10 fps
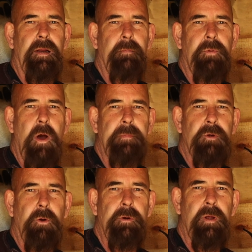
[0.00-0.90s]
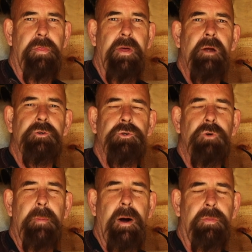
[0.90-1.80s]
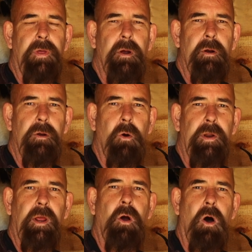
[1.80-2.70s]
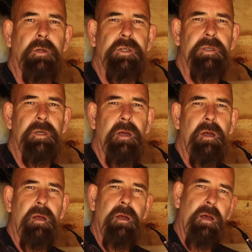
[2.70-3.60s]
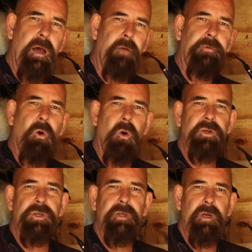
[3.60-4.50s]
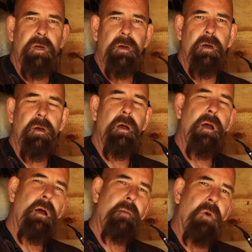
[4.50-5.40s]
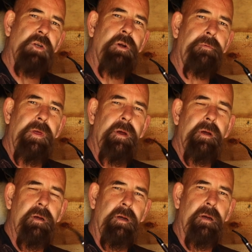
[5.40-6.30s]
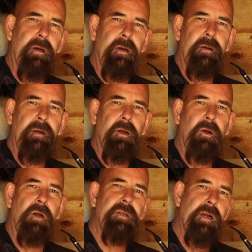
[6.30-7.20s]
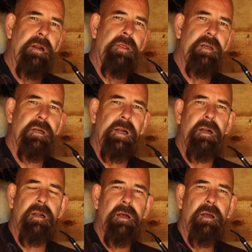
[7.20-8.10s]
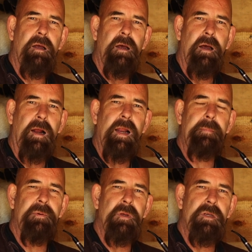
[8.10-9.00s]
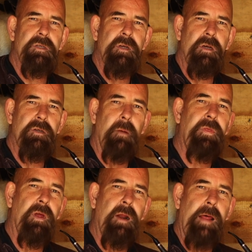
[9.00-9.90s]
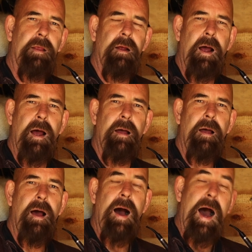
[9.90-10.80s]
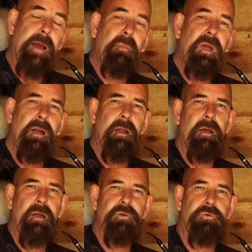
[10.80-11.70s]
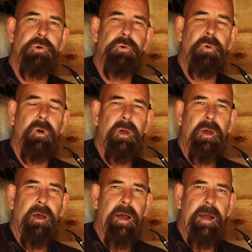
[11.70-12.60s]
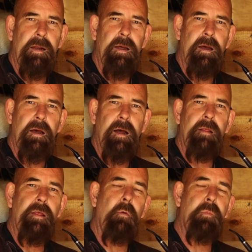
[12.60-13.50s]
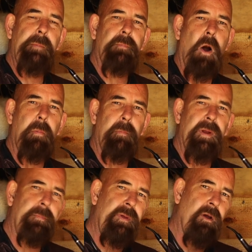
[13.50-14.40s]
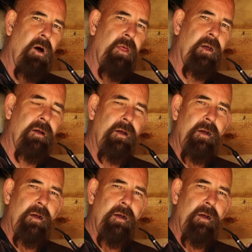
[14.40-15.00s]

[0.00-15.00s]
and perhaps learned a thing or two about the Nordic gods. And of course, much of the content in this little clip is something that I mean is true, and there will probably be other